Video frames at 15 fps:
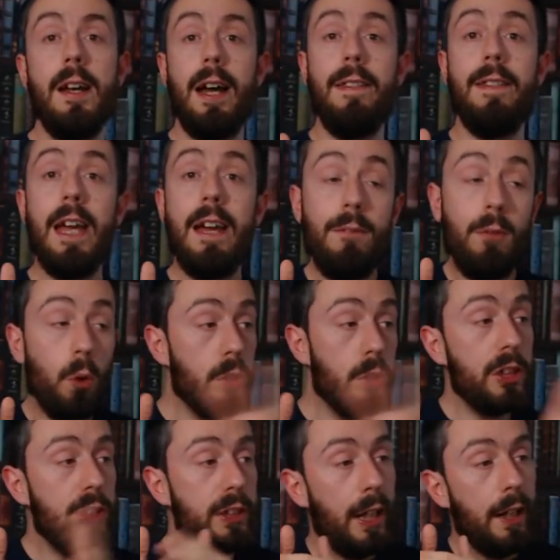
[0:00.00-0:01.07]
and therefore
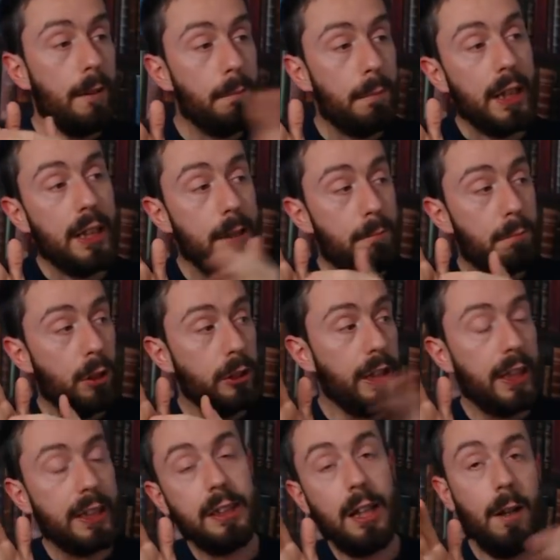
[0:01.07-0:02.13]
to send completed
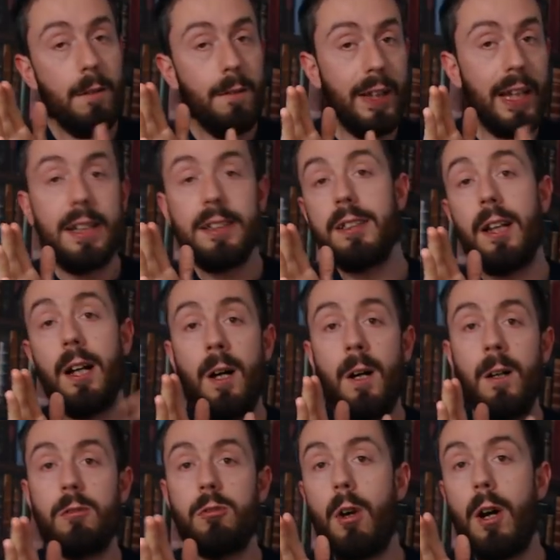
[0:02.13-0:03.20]
projects over there to the
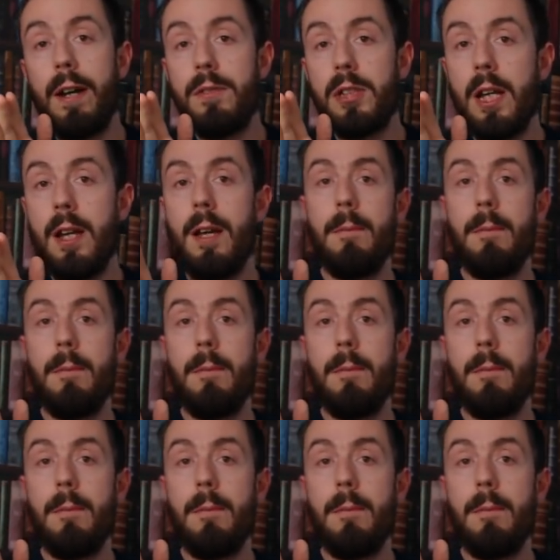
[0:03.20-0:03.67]
hard drives.